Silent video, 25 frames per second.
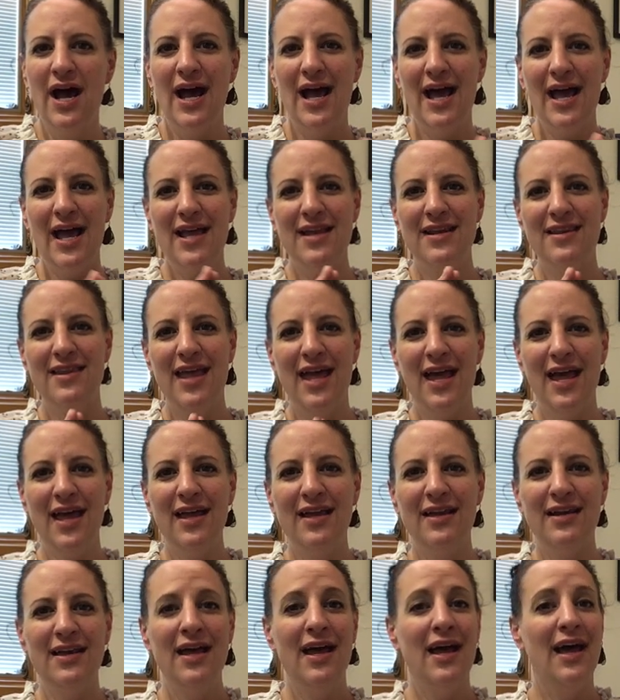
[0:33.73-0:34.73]
And
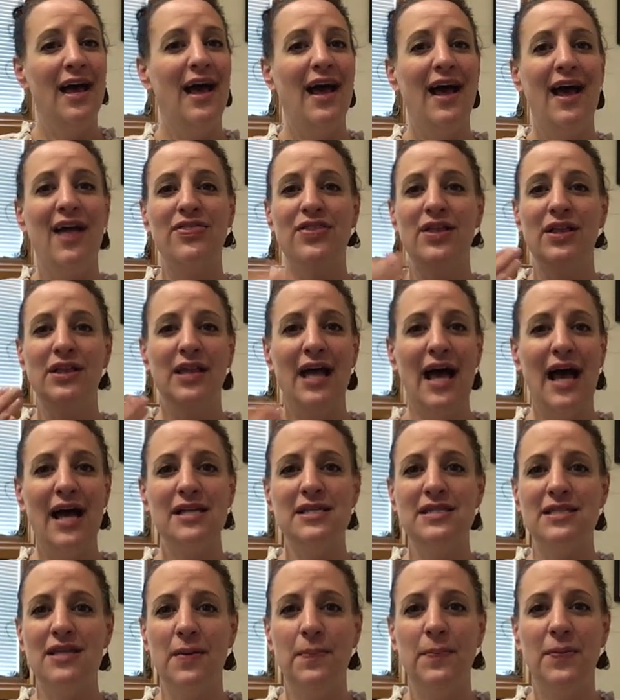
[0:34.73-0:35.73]
then at the Last
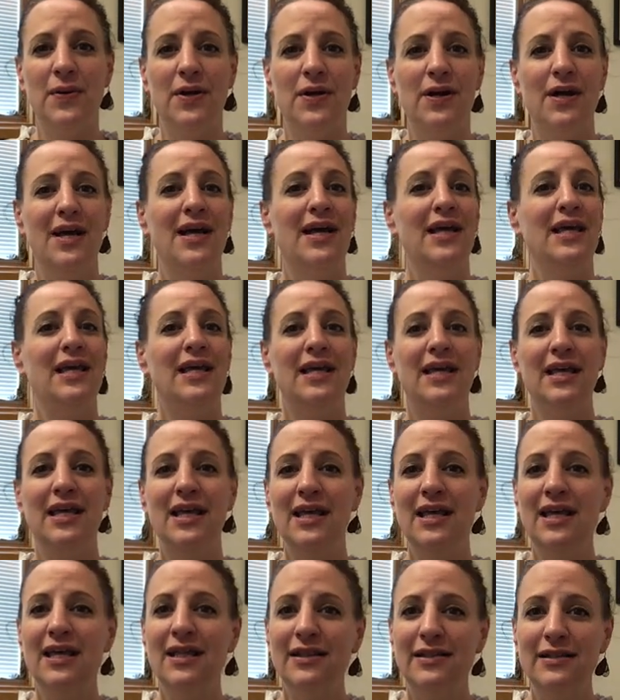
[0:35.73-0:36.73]
Supper,
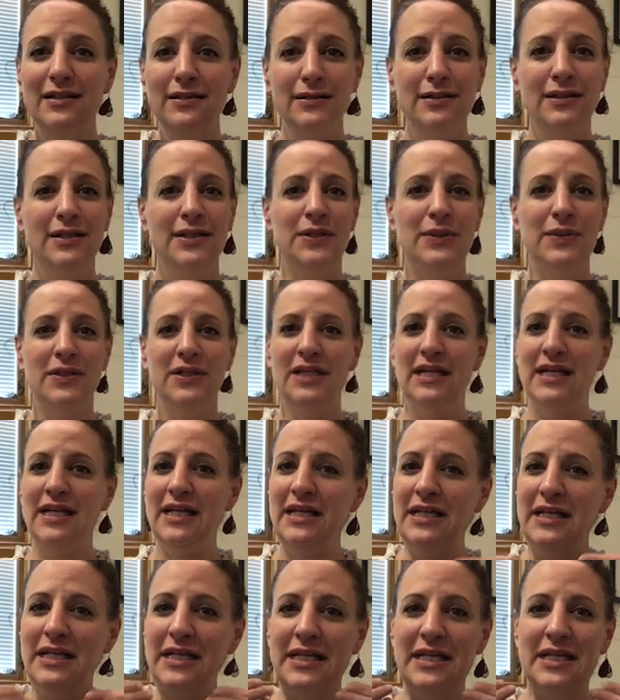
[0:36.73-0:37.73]
he literally
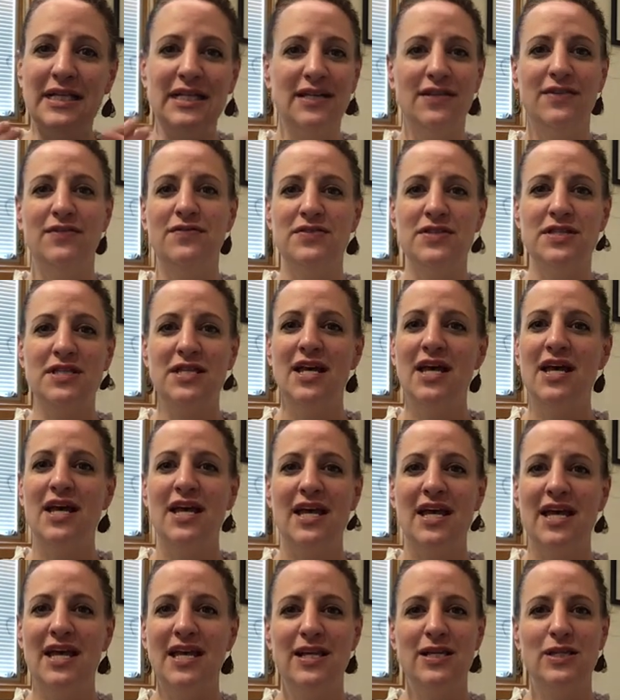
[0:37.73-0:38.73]
gives
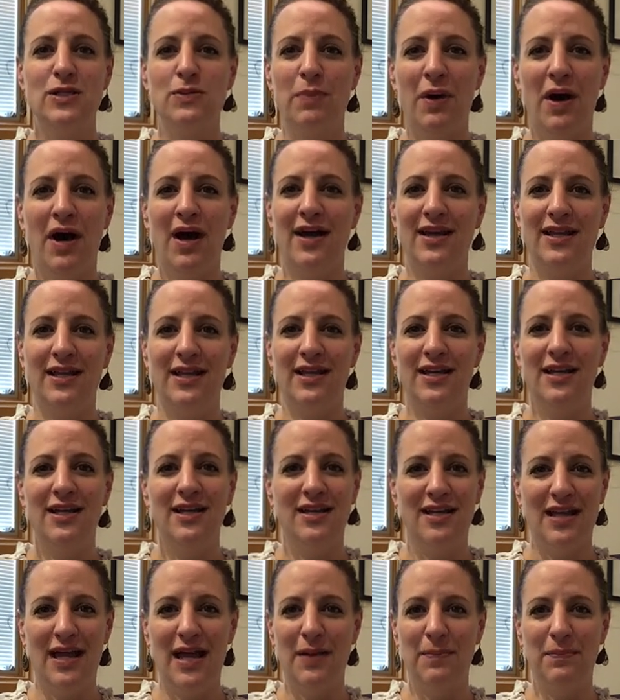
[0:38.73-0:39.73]
his body
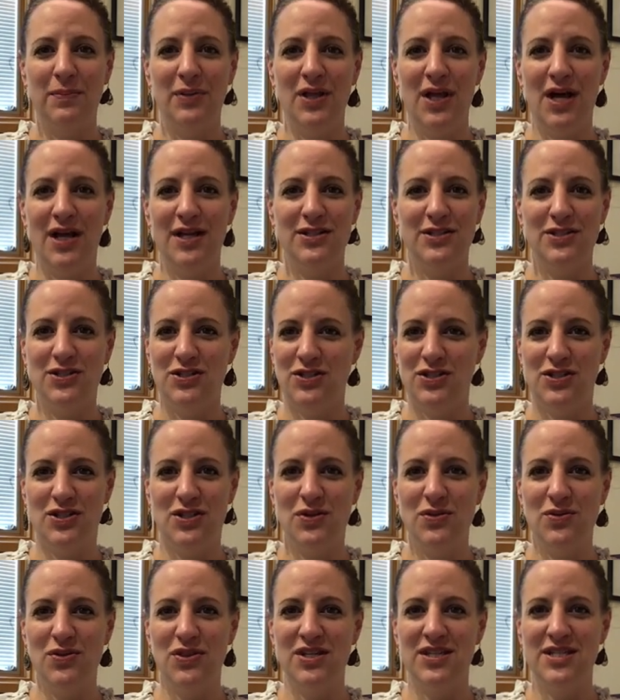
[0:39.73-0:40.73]
and blood
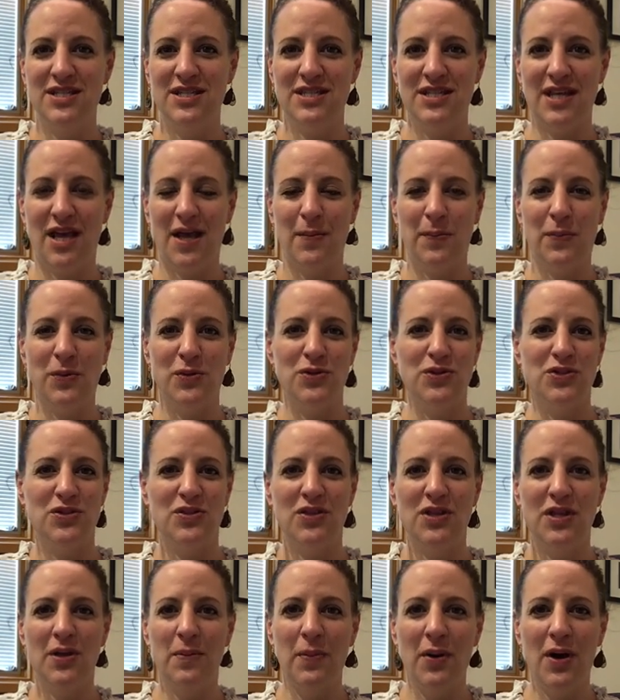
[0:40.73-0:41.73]
to the disciples, to
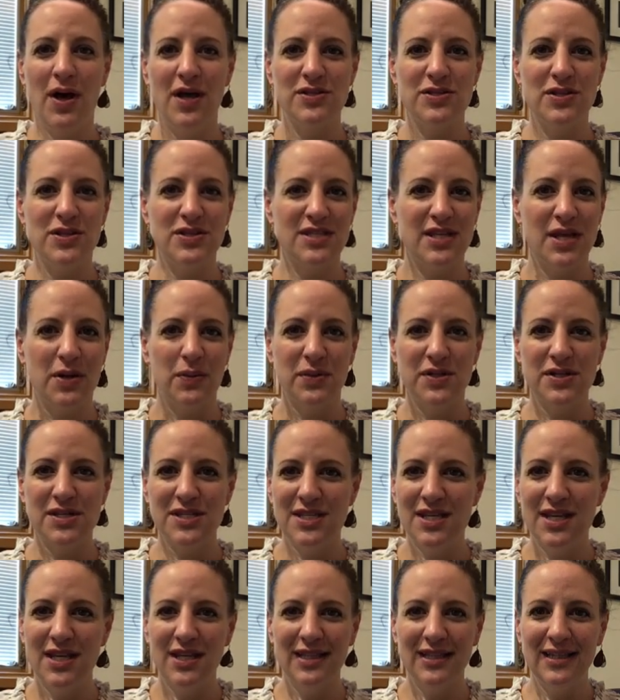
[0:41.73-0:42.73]
the apostles that were
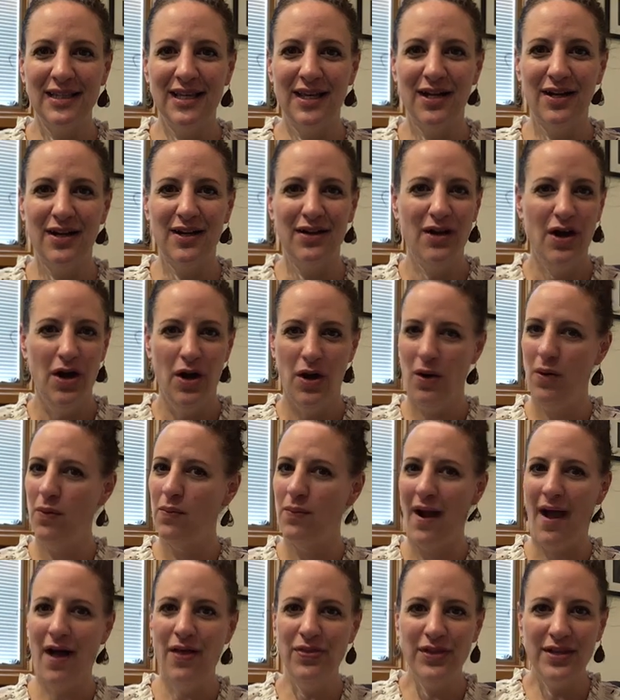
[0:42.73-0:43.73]
sitting there
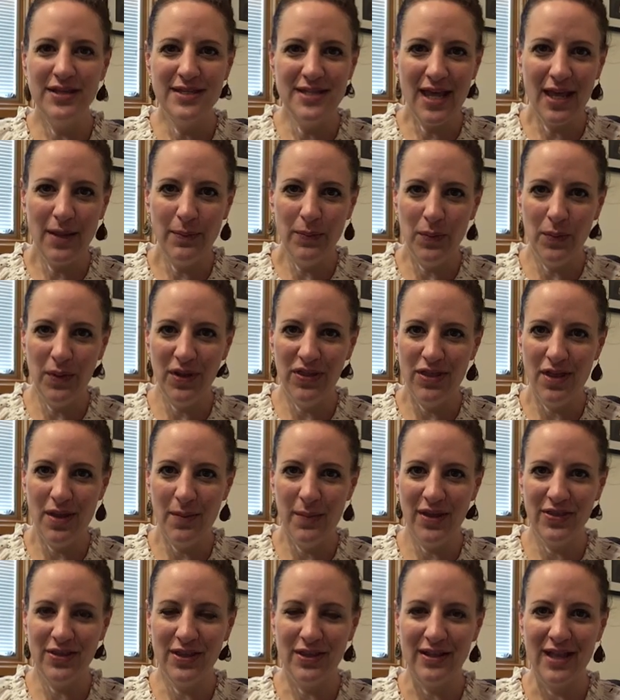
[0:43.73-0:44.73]
around the table with him
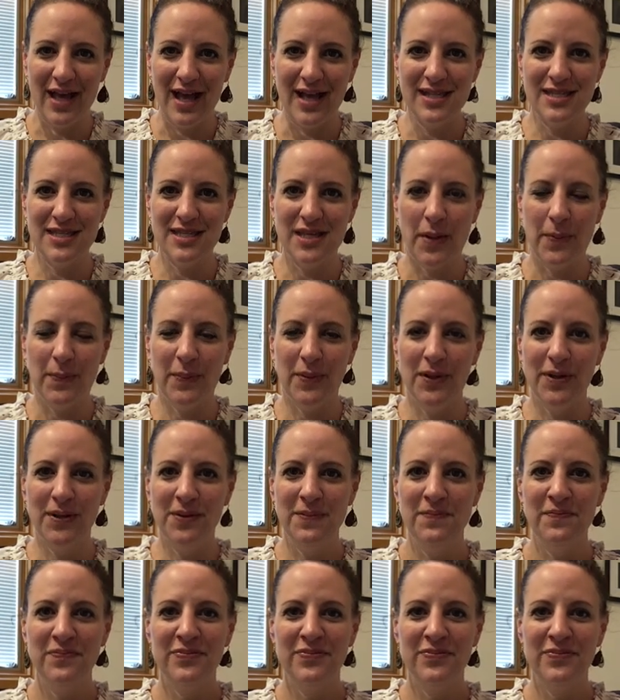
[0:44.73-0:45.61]
at the Last Supper.